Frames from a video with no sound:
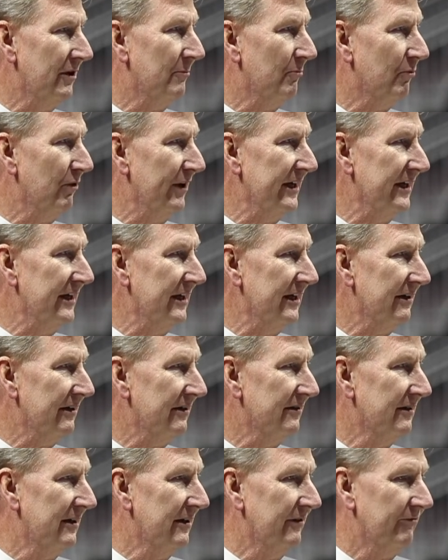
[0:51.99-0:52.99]
to bring here
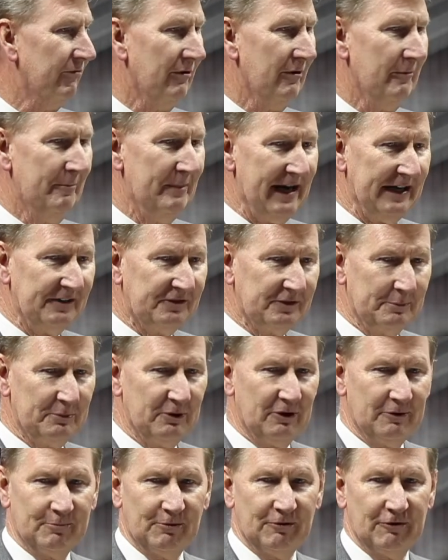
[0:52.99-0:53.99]
for our
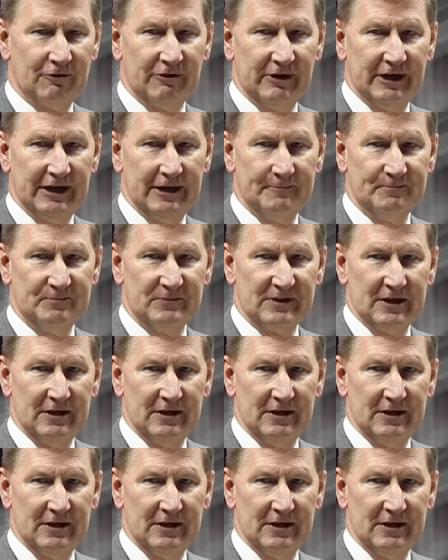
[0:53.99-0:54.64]
basketball program.